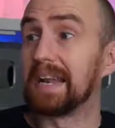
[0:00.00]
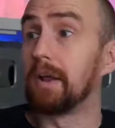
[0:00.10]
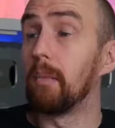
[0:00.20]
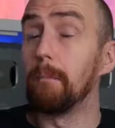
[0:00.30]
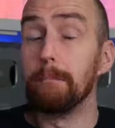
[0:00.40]

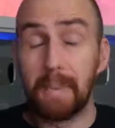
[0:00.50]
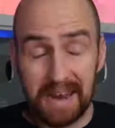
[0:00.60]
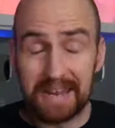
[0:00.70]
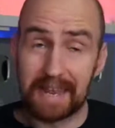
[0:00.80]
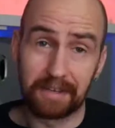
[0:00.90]
in
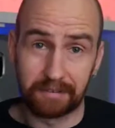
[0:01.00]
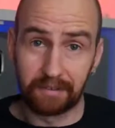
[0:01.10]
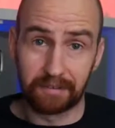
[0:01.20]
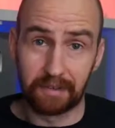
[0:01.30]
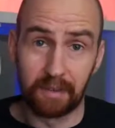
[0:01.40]
many
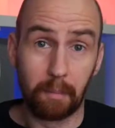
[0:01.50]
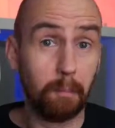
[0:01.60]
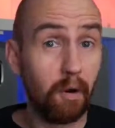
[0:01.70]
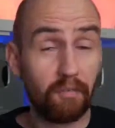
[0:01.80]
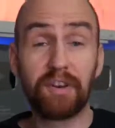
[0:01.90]
cases,
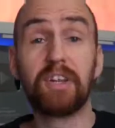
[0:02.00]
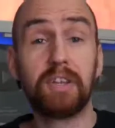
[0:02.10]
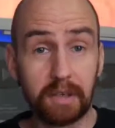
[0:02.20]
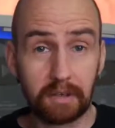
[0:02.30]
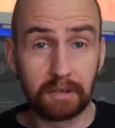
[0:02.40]
more than a
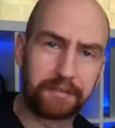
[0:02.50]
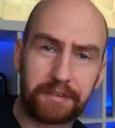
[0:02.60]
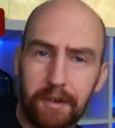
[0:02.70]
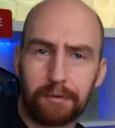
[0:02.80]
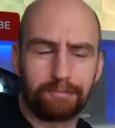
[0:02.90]
year.
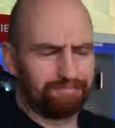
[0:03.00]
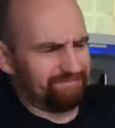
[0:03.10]
so,